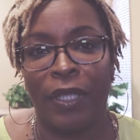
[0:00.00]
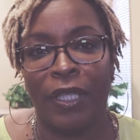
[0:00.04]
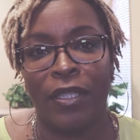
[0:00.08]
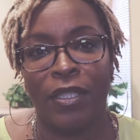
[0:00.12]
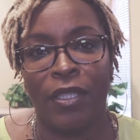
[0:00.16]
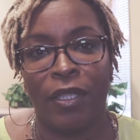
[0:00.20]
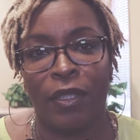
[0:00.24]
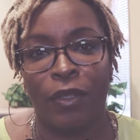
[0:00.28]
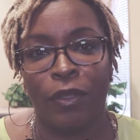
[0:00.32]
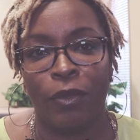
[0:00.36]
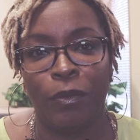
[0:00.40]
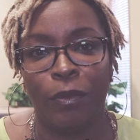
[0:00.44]

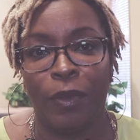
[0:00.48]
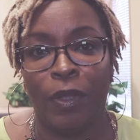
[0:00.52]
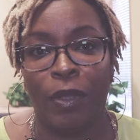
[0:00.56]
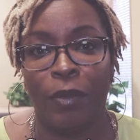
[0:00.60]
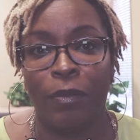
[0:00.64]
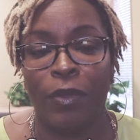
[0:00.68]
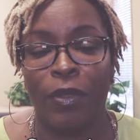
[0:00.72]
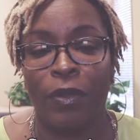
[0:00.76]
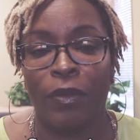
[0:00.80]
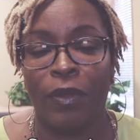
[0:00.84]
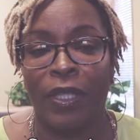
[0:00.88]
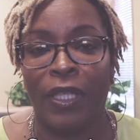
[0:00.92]
into Loop
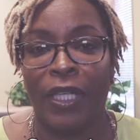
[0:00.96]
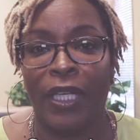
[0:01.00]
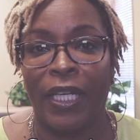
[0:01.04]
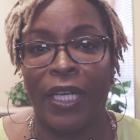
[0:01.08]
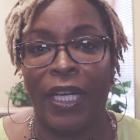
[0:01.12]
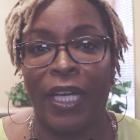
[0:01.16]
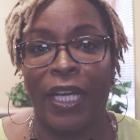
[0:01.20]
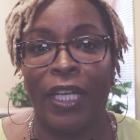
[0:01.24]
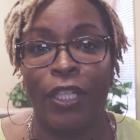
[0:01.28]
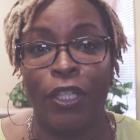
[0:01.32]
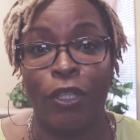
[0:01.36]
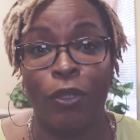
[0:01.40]

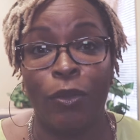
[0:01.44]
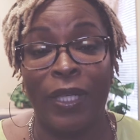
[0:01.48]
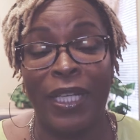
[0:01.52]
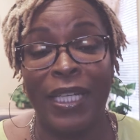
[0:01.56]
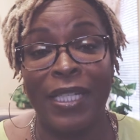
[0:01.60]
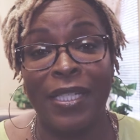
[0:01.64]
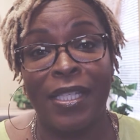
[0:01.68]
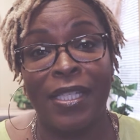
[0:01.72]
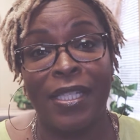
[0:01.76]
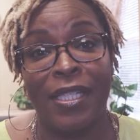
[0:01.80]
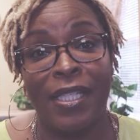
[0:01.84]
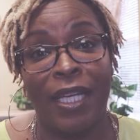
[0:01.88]
Community and you
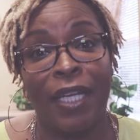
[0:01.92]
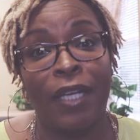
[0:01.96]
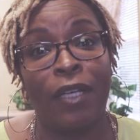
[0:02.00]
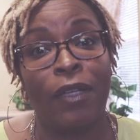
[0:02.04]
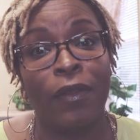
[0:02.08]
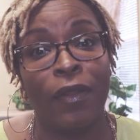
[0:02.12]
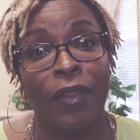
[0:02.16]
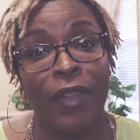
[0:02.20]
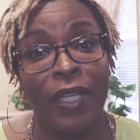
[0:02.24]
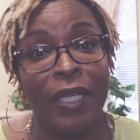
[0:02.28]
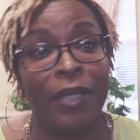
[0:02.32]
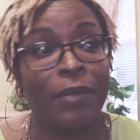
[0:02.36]
can
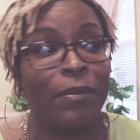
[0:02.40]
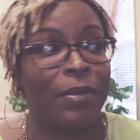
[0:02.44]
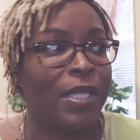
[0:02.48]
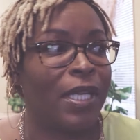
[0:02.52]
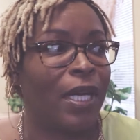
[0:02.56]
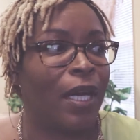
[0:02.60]
sell them